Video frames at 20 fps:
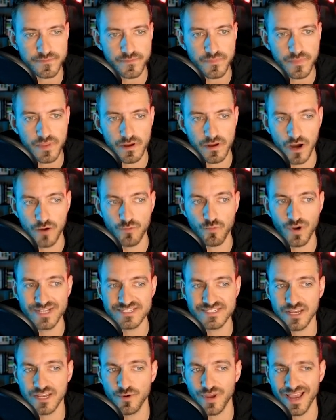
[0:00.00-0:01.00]
On
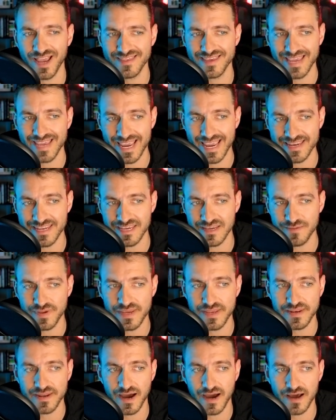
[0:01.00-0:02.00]
Wednesday, we had the
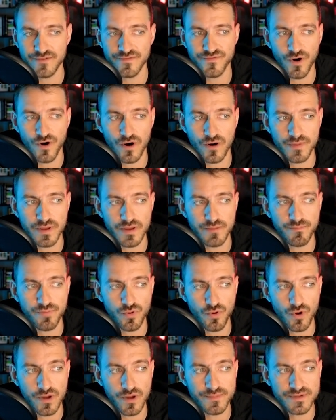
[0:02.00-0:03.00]
ADP non-farm
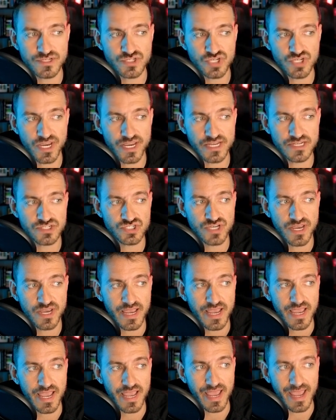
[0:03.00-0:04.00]
employment change.
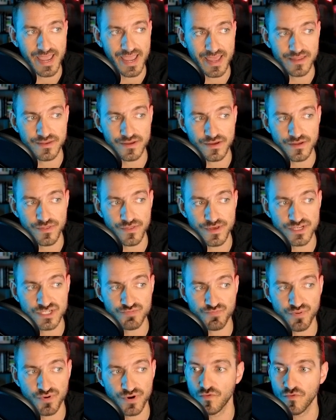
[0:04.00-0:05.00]
And this
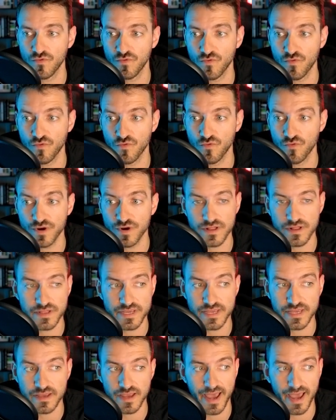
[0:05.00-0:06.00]
print
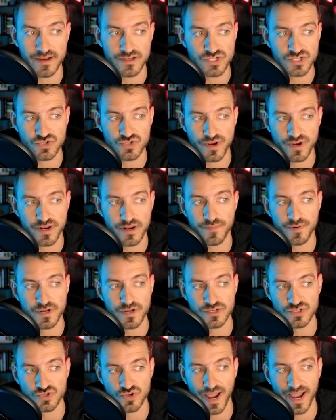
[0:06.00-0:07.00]
really had a straight up
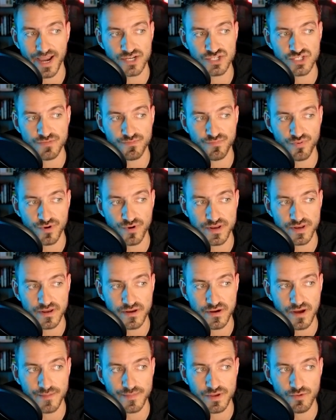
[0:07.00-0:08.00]
contraction print.
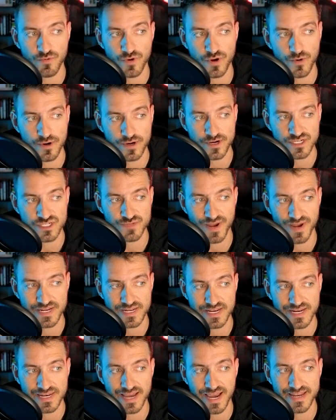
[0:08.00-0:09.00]
I mean, we were
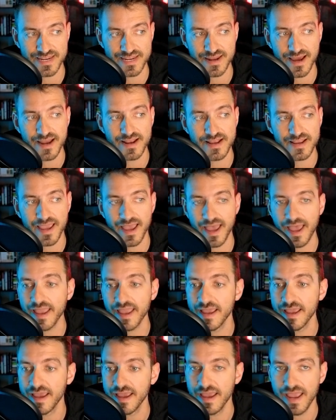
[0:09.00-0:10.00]
expecting 99K
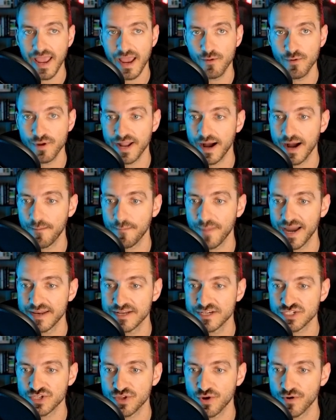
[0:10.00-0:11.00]
and we got
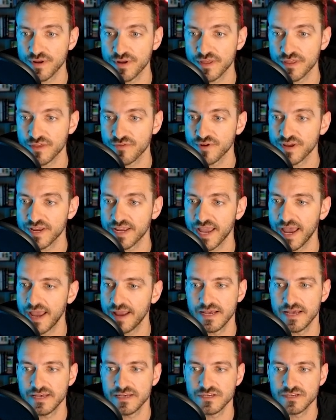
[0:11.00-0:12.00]
minus 33K.
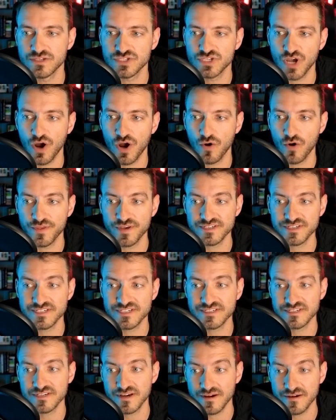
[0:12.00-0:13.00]
So this
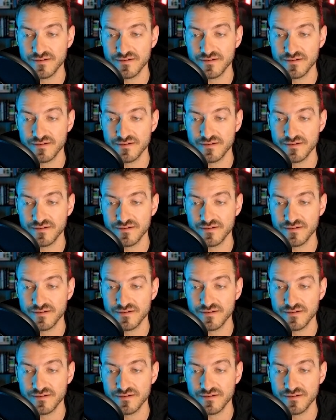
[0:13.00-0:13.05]
is a